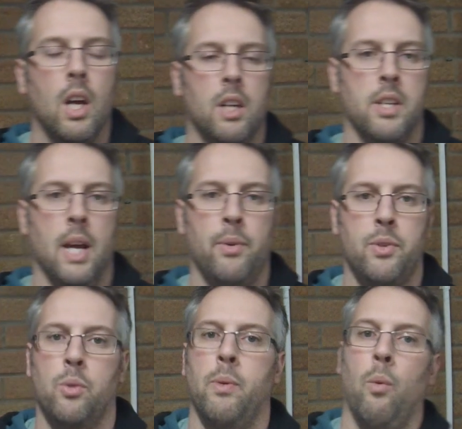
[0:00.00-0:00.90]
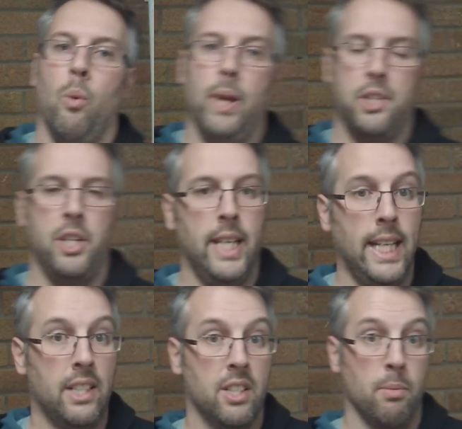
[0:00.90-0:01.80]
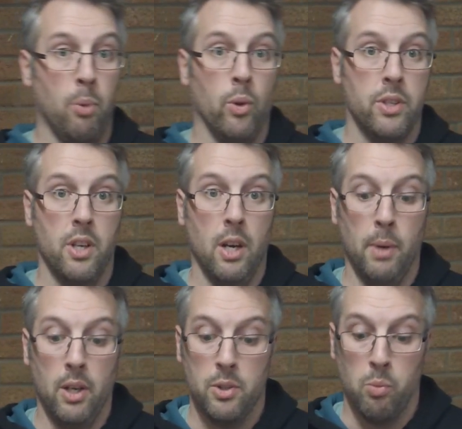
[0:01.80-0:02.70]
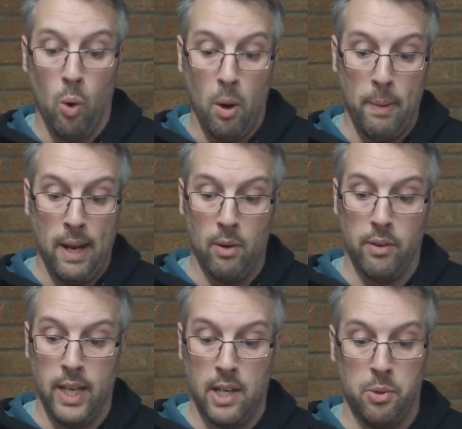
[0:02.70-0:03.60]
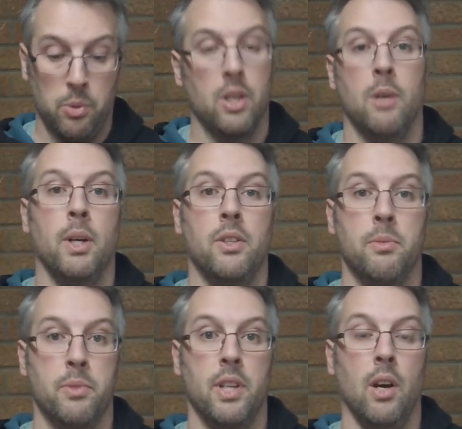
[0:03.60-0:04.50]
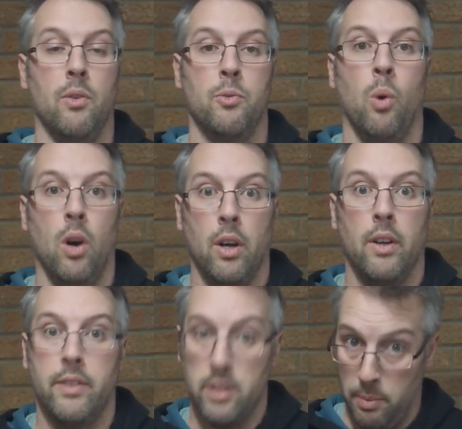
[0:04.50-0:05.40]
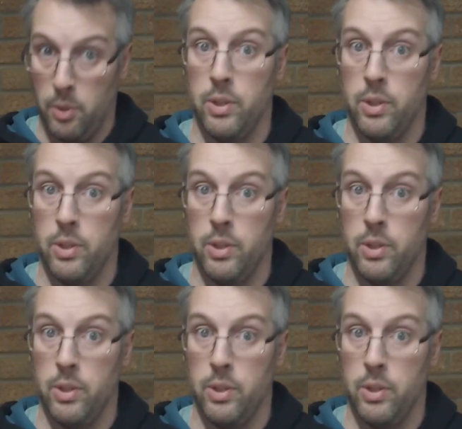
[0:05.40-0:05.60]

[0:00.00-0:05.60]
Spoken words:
So now we've talked about what we actually need to support the turbos. What about the actual turbos themselves? What are the typical